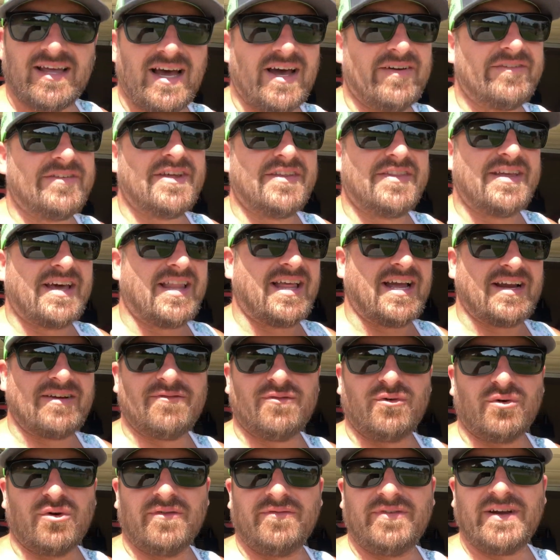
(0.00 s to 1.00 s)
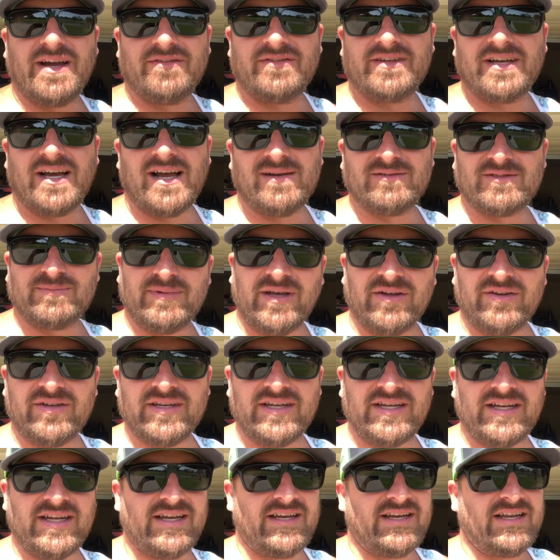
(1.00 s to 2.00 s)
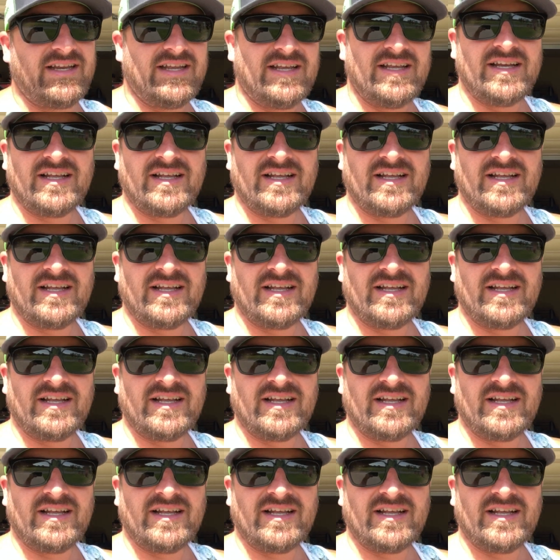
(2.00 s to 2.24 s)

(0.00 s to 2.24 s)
I've done that like 4 or 5 times. Melted it,